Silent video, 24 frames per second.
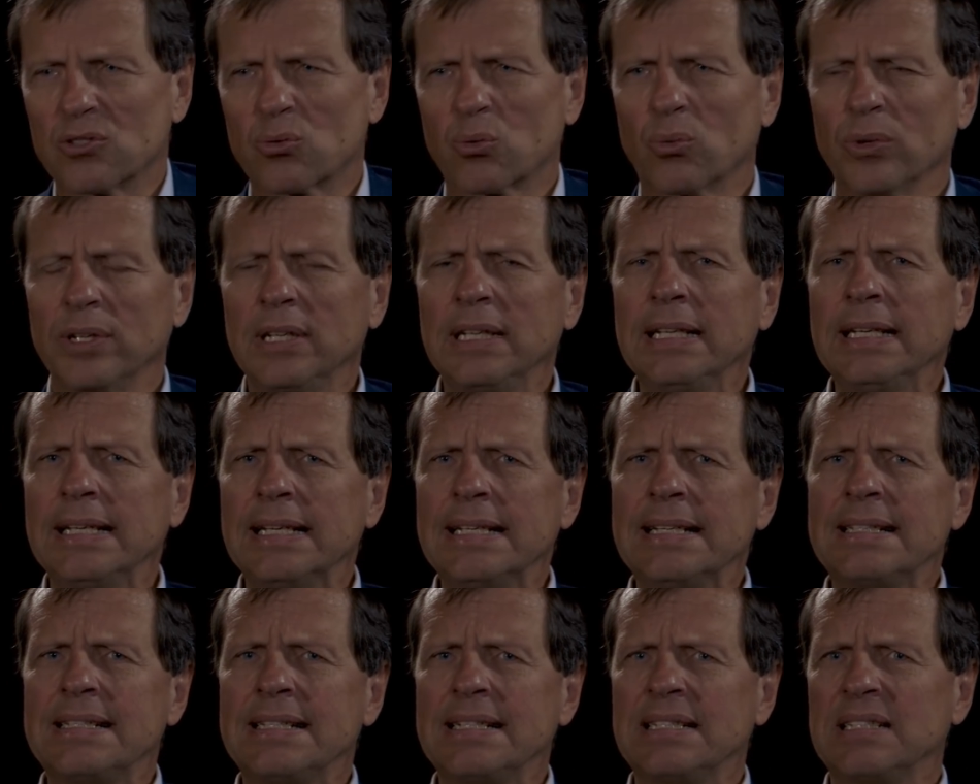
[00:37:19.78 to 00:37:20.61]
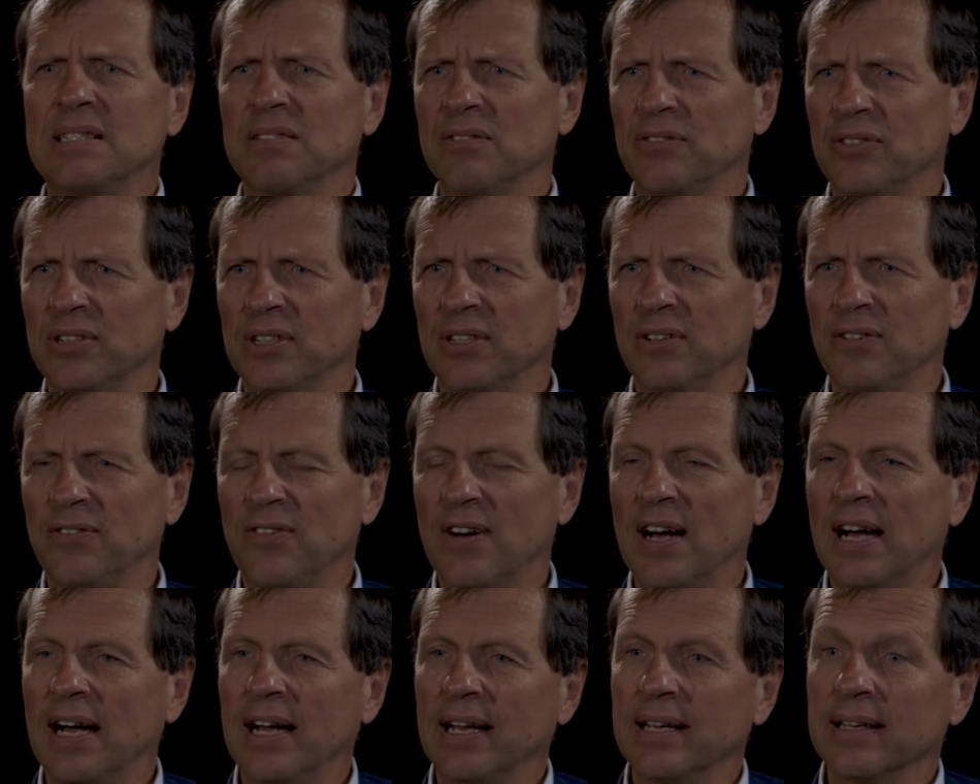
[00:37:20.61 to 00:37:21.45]
it's really easy to
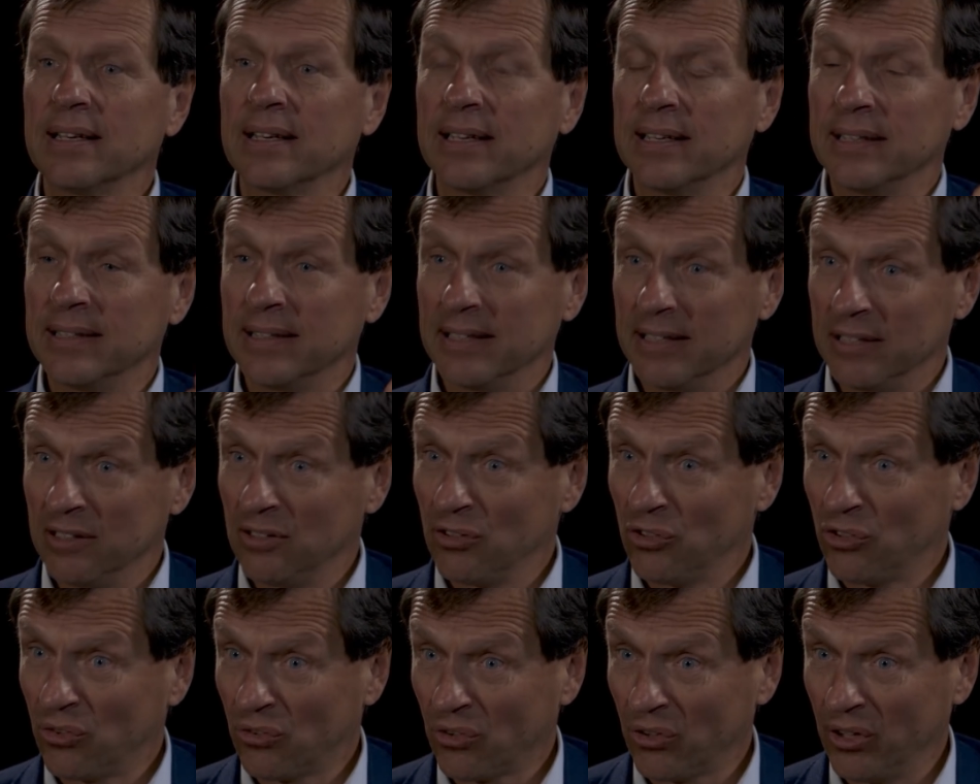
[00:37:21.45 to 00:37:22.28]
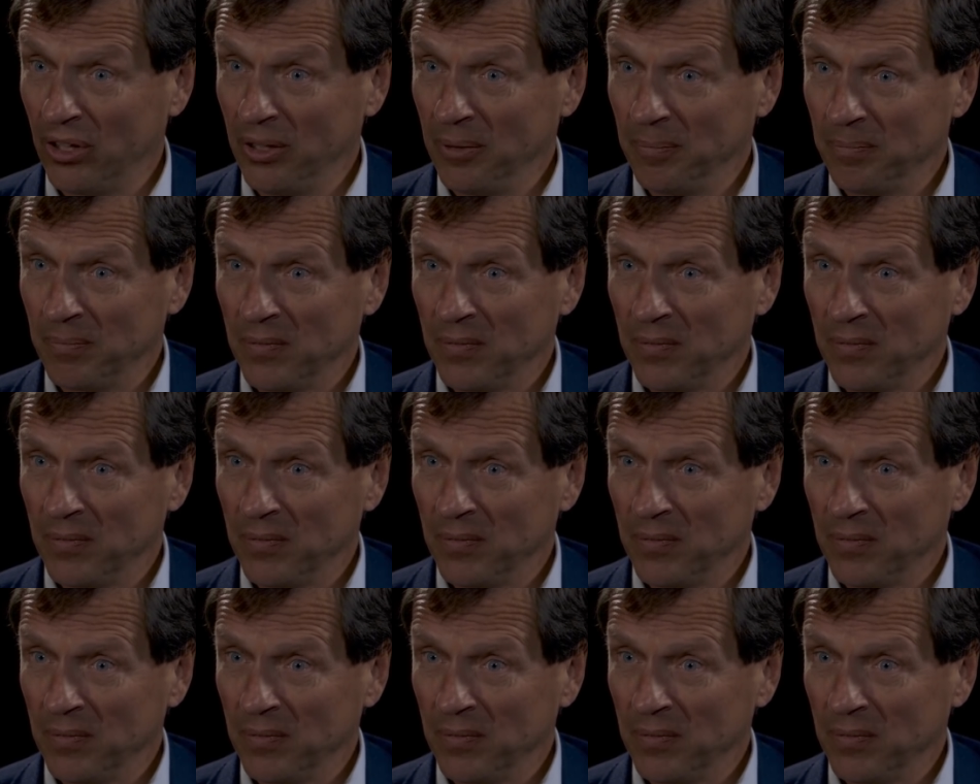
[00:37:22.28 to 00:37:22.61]
vilify an industry